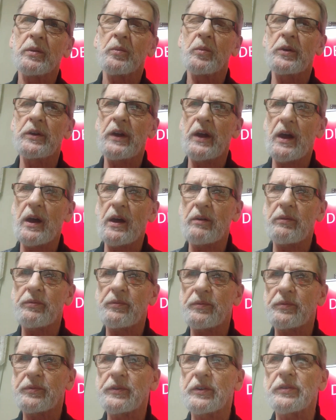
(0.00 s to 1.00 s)
We
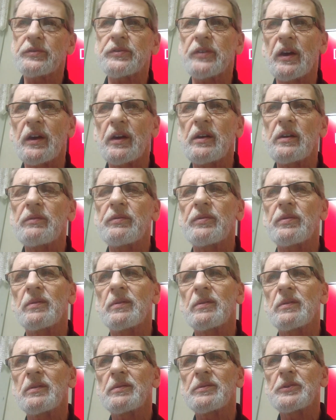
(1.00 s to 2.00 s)
have to save
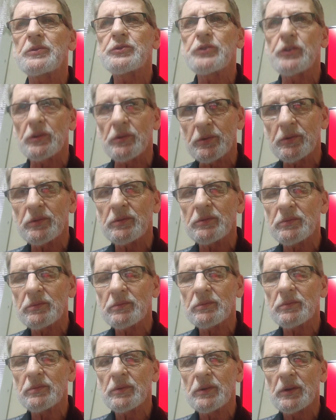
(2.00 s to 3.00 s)
the children.
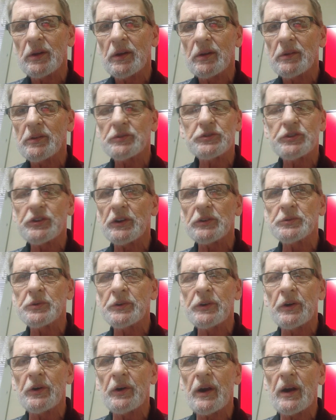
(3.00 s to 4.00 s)
The
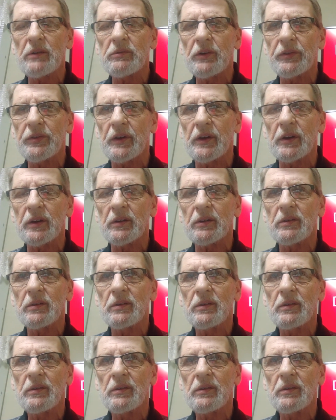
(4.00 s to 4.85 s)
children are everything.